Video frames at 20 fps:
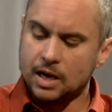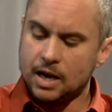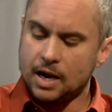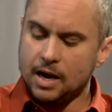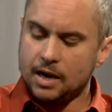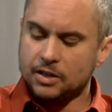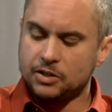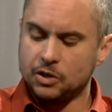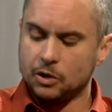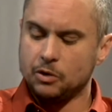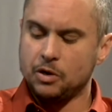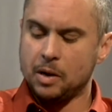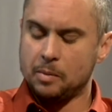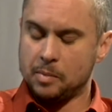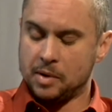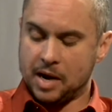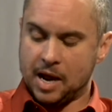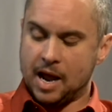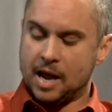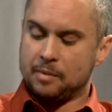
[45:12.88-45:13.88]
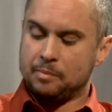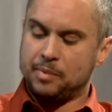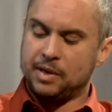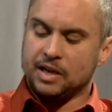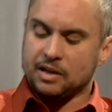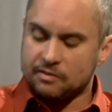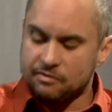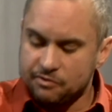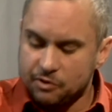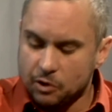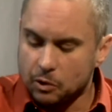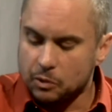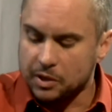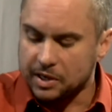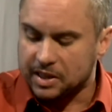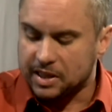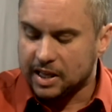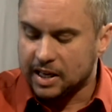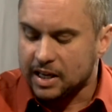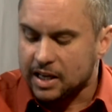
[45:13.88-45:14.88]
So, come at being
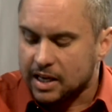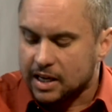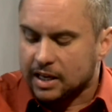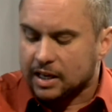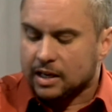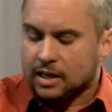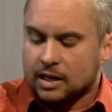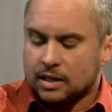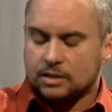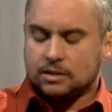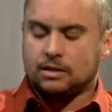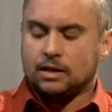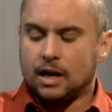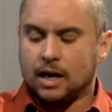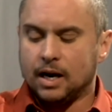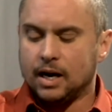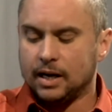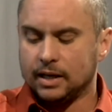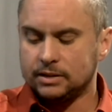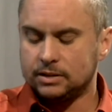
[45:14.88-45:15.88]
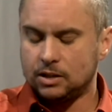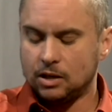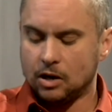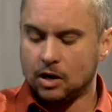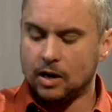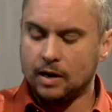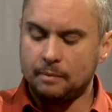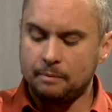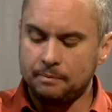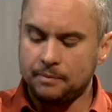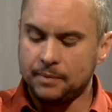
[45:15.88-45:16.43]
forward-thinking, uh, Tom.